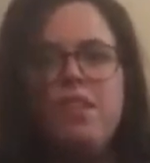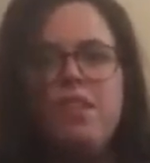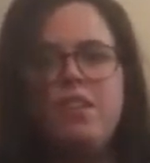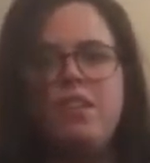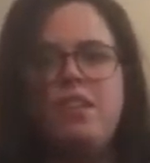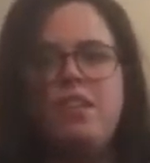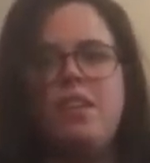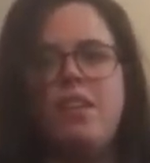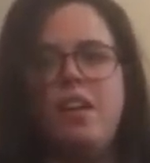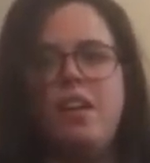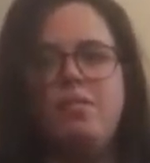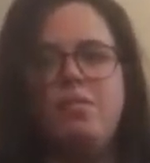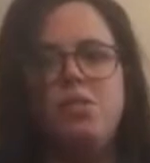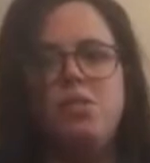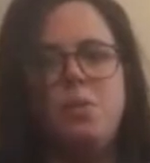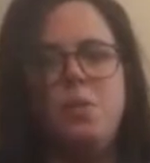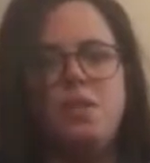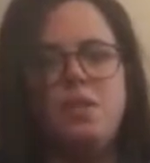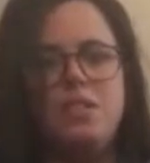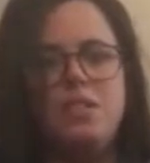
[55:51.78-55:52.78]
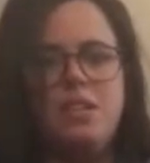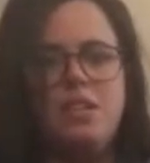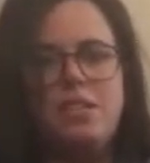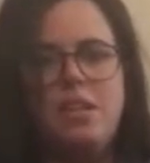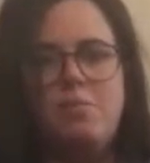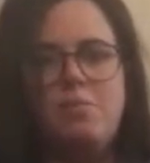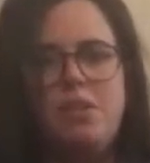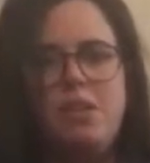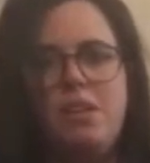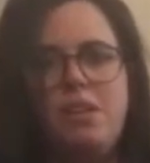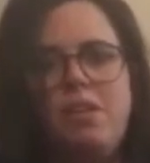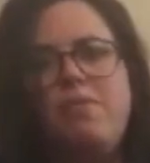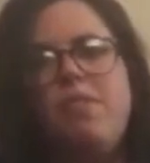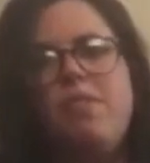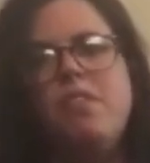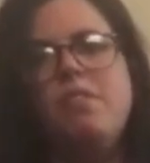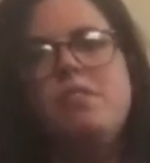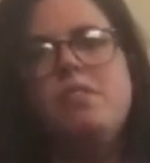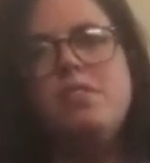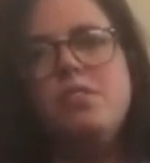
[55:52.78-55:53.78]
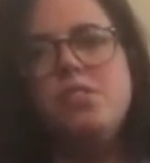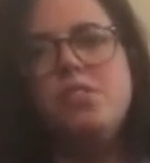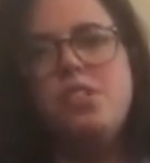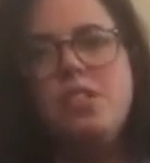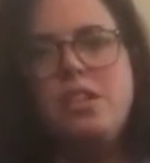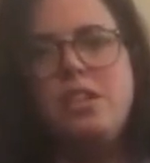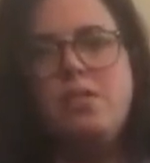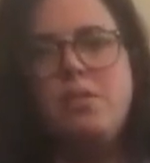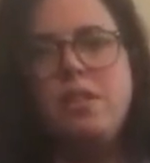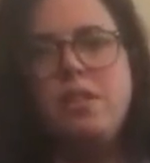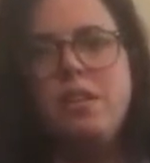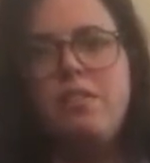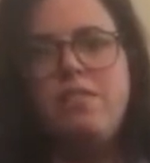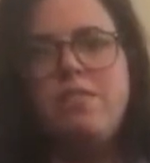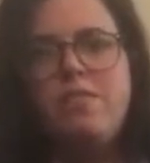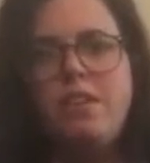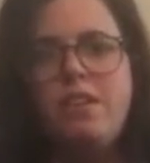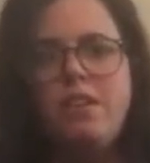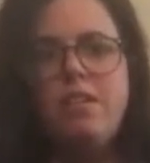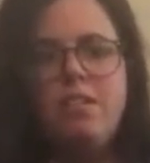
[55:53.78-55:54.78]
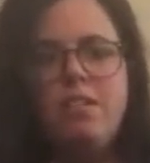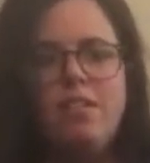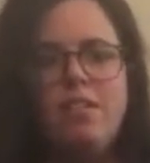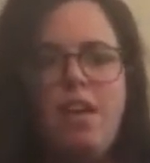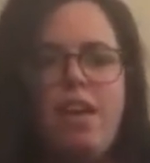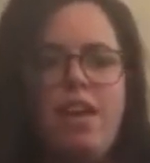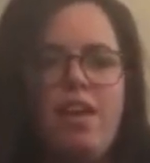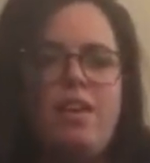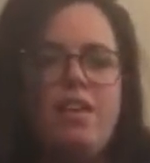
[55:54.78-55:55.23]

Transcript: you know, she wasn't accepted at first. So she didn't really feel like,